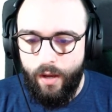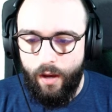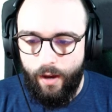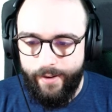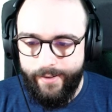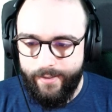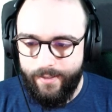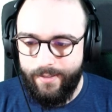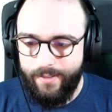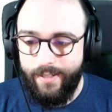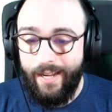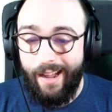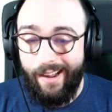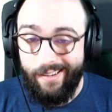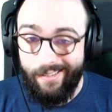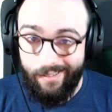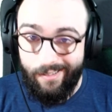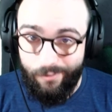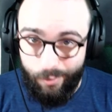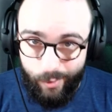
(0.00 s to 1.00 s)
Honestly, I
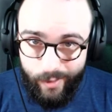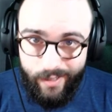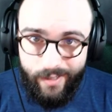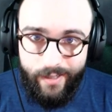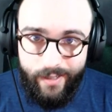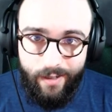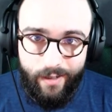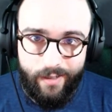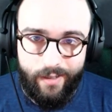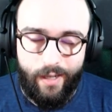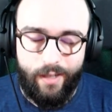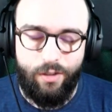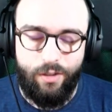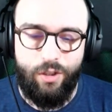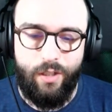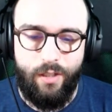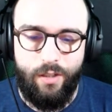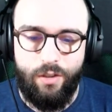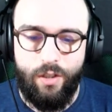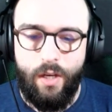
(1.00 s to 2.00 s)
really like that
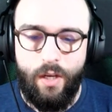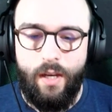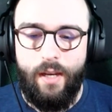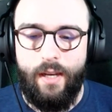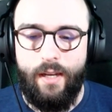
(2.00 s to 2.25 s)
change,